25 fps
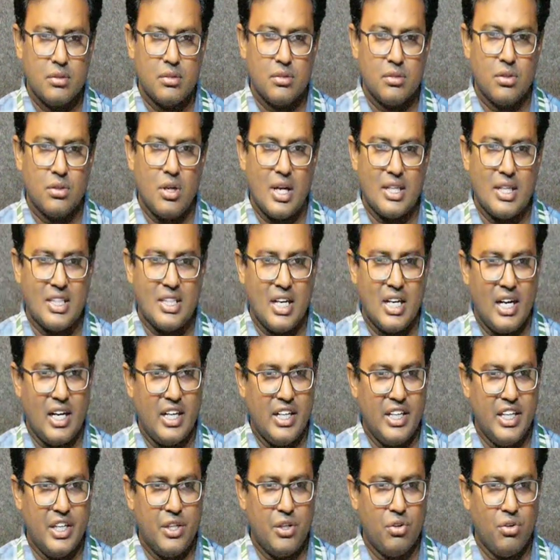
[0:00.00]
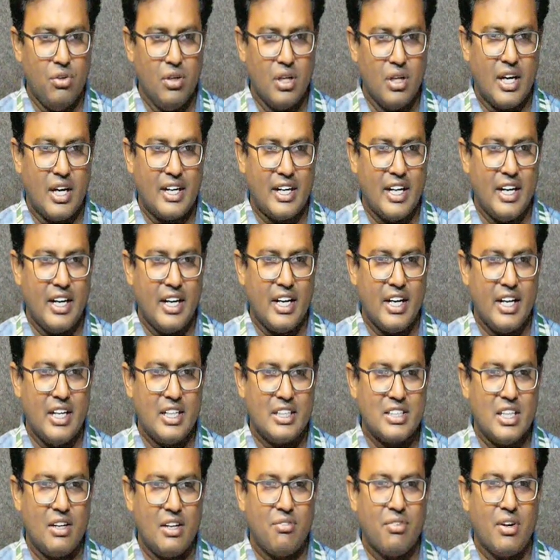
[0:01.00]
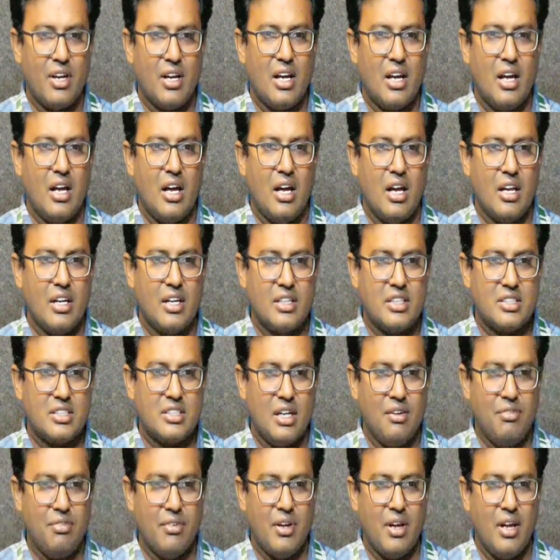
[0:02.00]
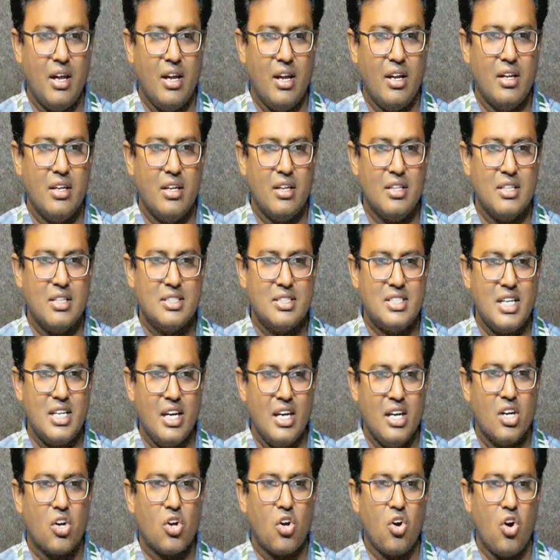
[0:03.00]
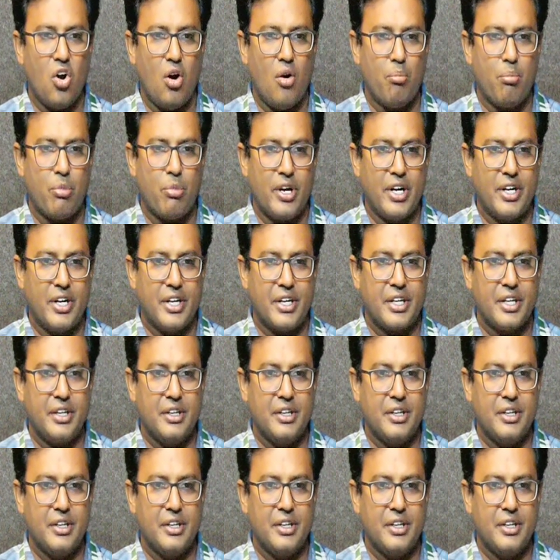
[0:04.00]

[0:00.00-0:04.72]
So as I already told, container itself is a component.